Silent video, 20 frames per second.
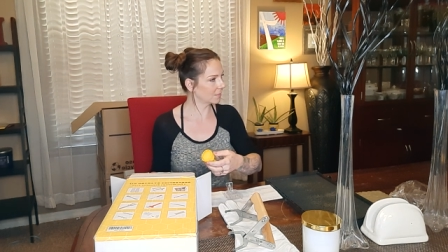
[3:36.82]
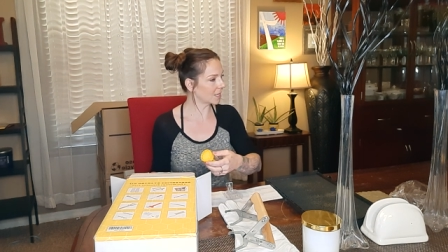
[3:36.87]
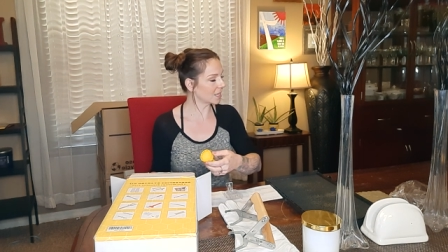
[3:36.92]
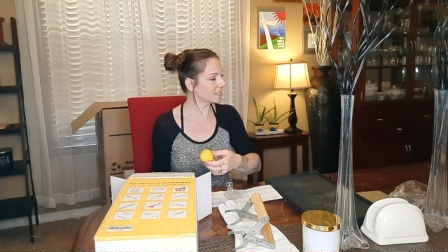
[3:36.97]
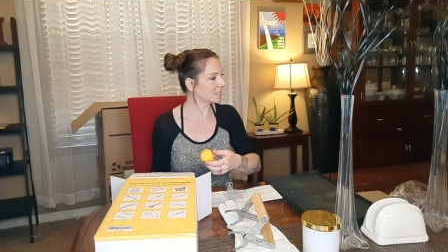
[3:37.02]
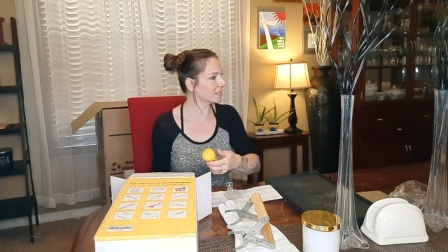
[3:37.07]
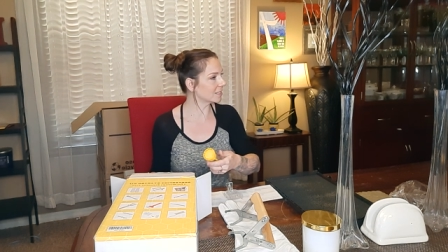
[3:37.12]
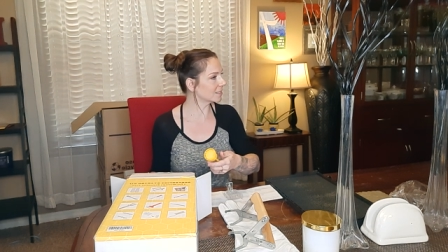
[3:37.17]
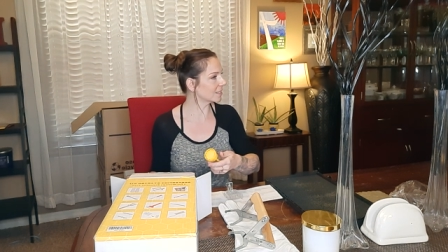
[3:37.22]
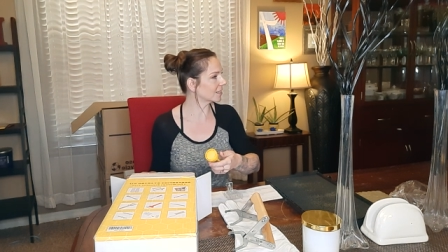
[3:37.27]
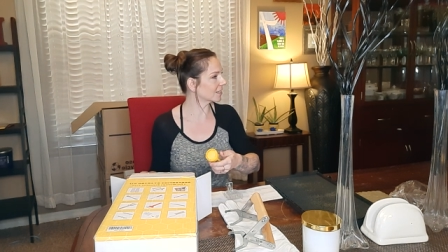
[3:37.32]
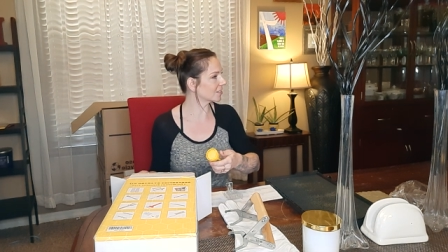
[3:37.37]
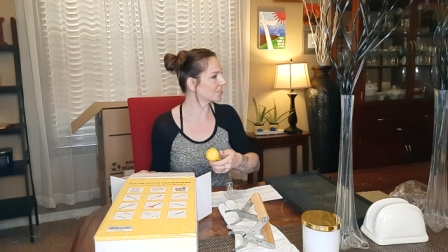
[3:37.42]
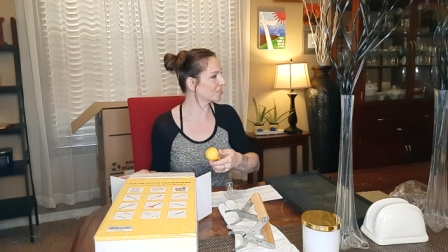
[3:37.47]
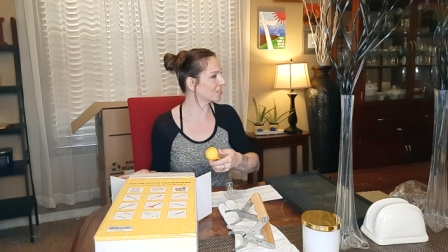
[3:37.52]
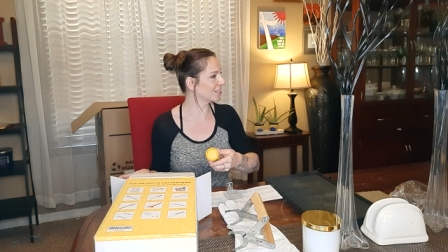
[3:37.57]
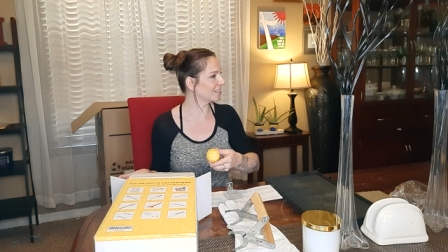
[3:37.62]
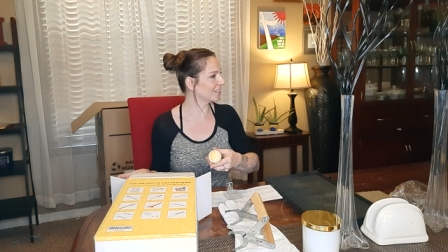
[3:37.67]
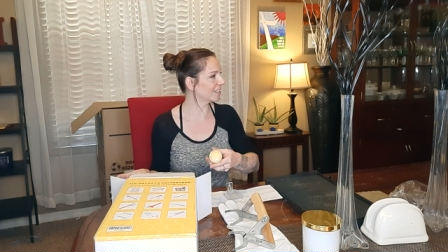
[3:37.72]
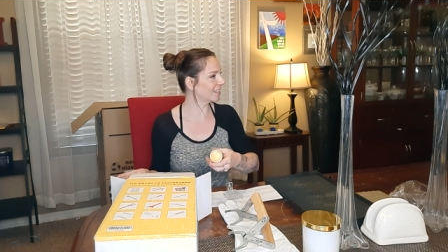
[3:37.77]
That sounds like a
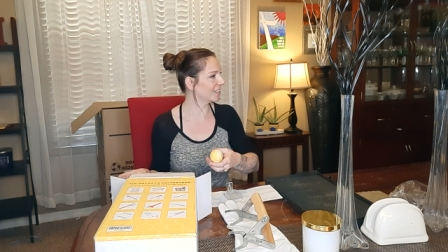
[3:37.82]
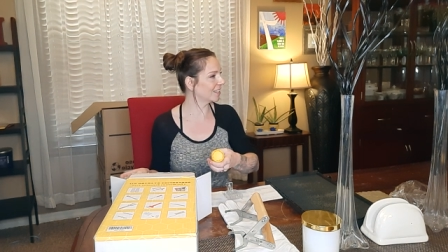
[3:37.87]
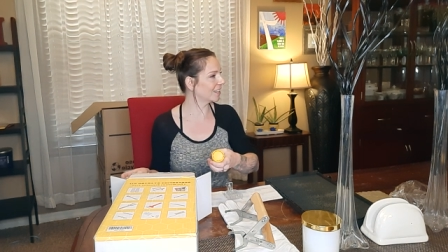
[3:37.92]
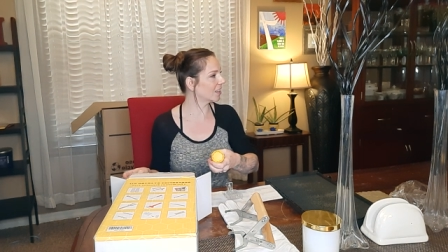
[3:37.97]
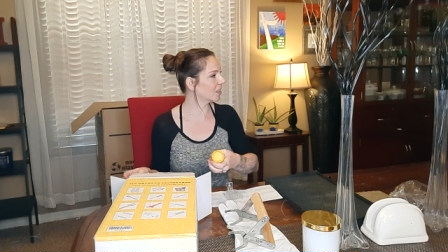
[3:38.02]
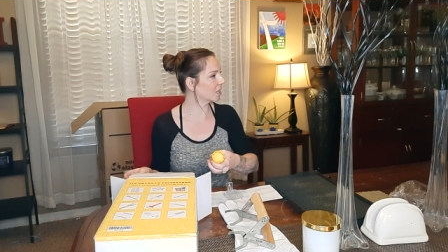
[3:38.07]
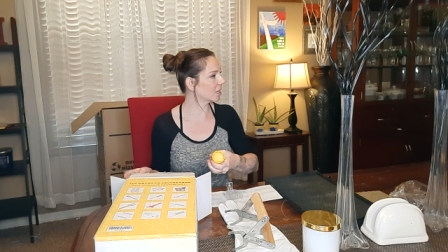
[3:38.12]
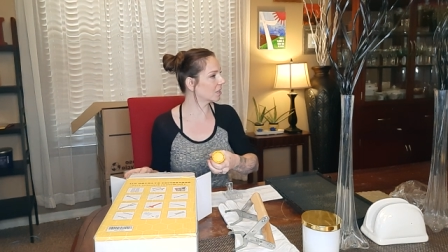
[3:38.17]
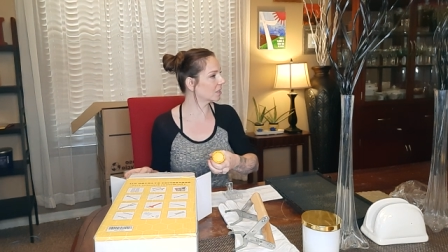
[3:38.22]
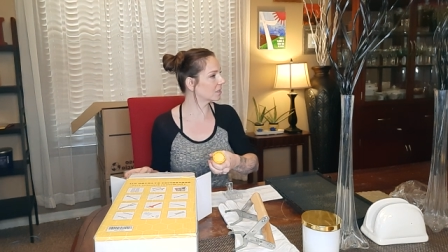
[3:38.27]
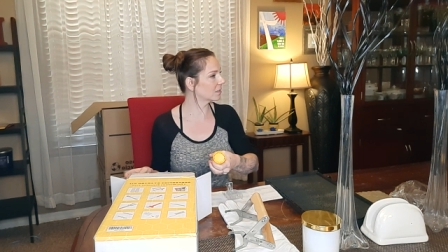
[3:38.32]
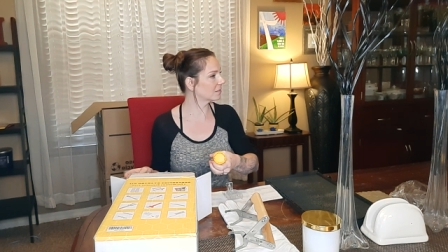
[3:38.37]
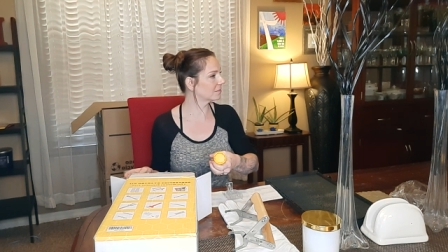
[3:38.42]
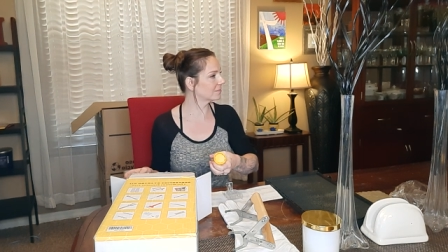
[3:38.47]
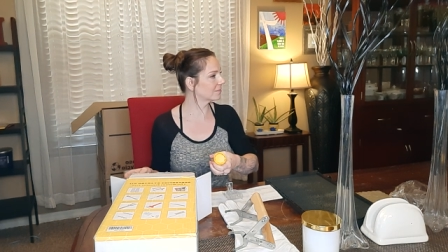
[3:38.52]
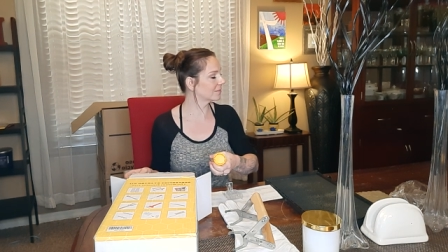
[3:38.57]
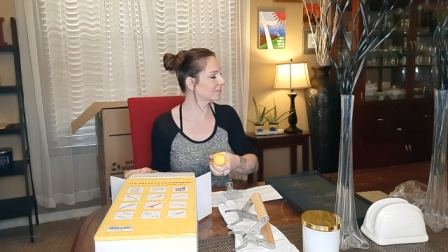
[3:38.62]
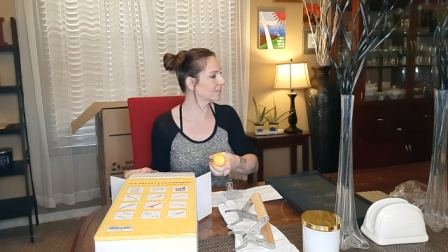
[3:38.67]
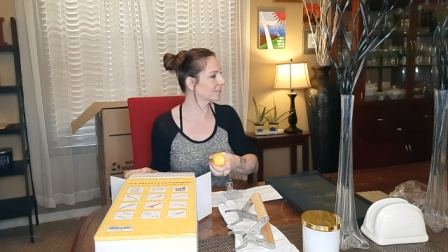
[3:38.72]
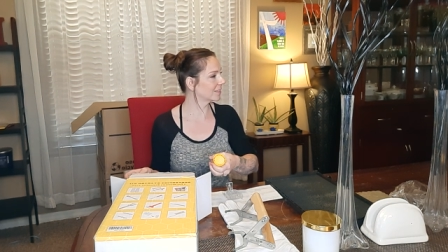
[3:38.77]
cheerleading thing.
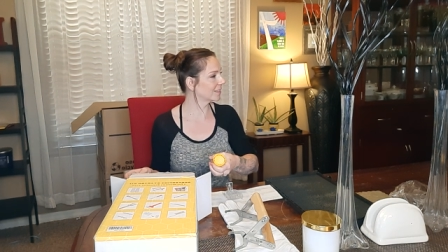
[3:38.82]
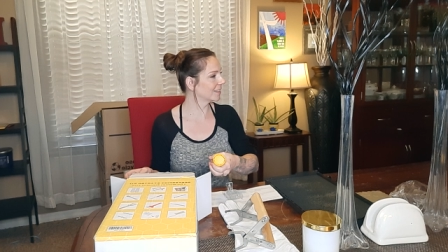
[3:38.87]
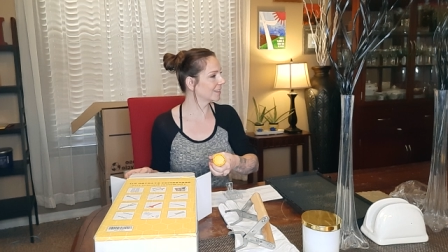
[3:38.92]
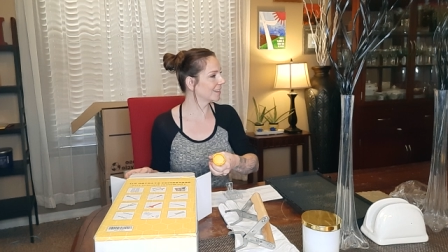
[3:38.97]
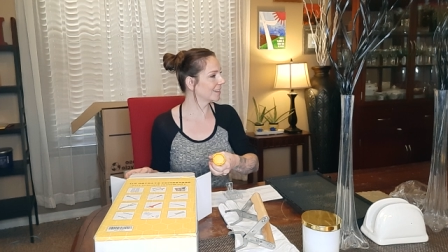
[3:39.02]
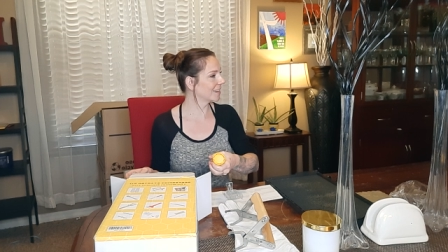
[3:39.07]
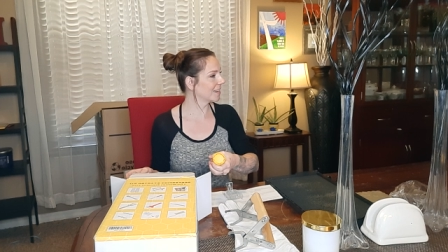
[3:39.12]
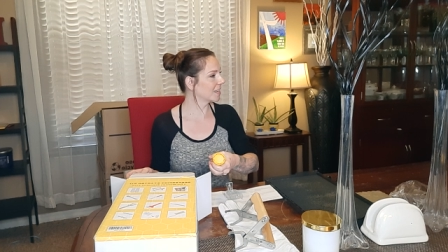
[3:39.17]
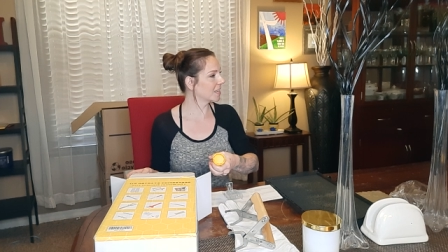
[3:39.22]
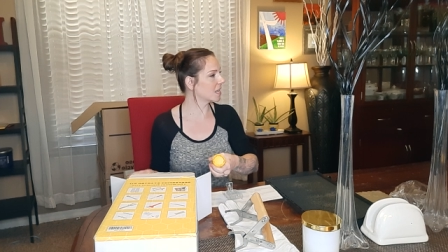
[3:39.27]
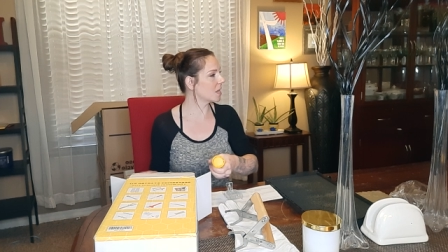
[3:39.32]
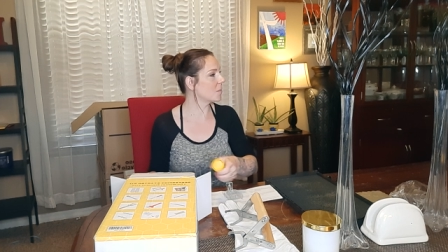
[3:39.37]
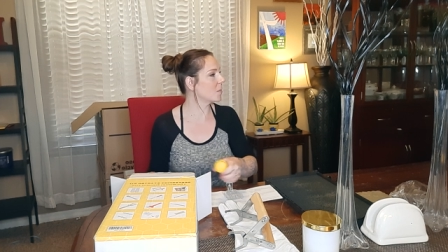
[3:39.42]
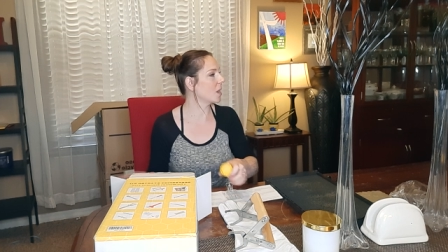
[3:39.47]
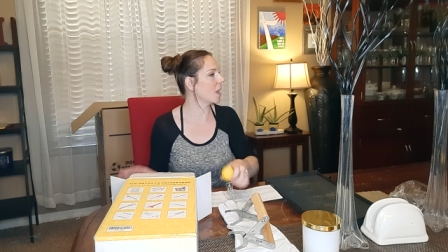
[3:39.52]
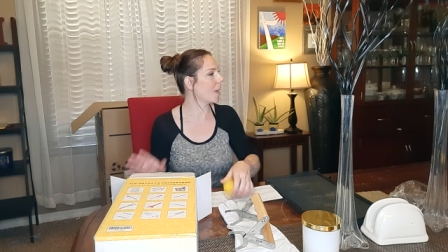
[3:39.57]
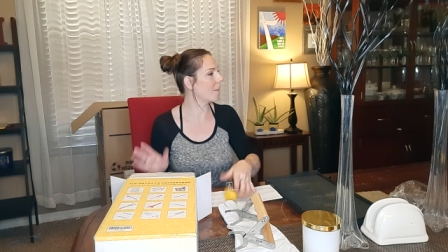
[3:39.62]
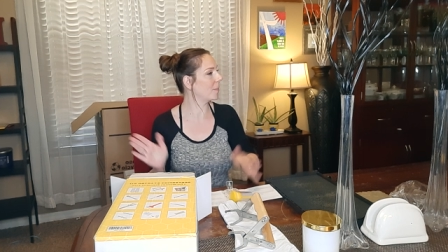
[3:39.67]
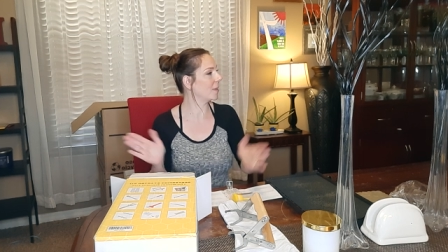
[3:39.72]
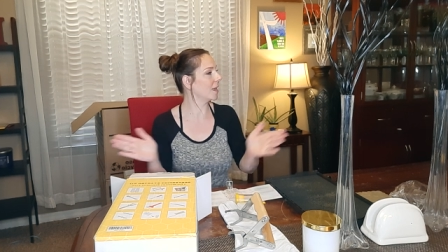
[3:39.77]
Give
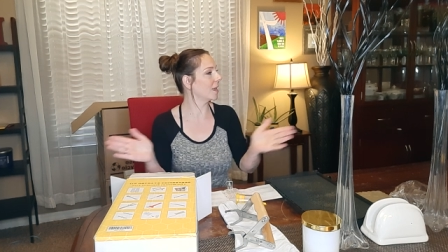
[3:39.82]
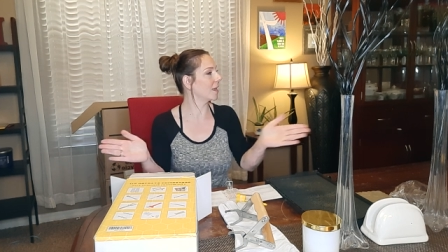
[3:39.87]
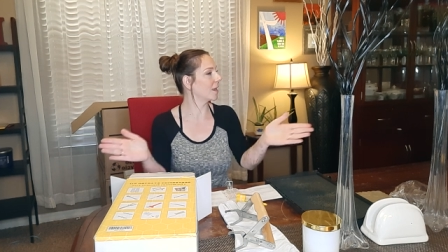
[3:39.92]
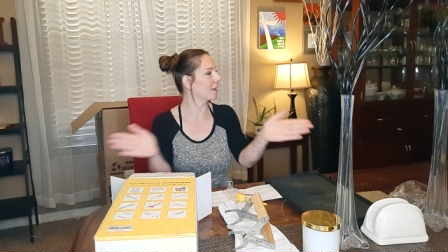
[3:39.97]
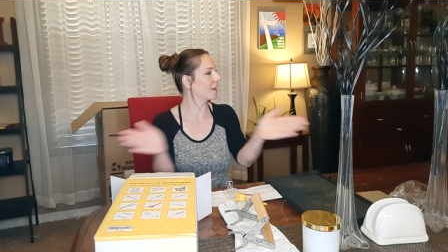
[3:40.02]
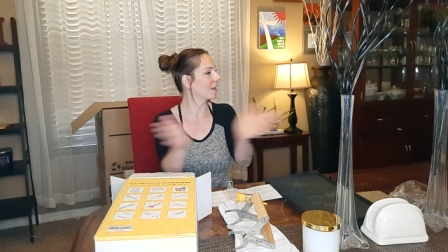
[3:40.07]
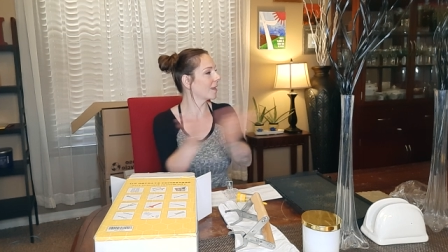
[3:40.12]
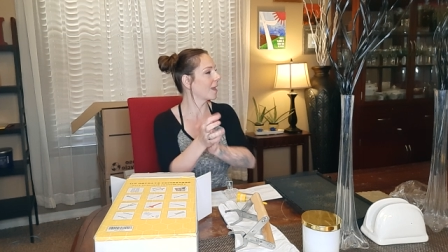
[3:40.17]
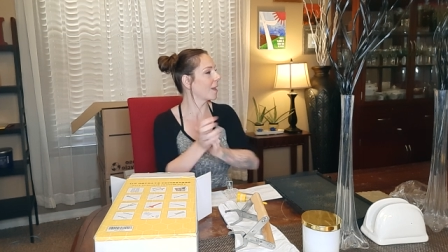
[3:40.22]
me a bee.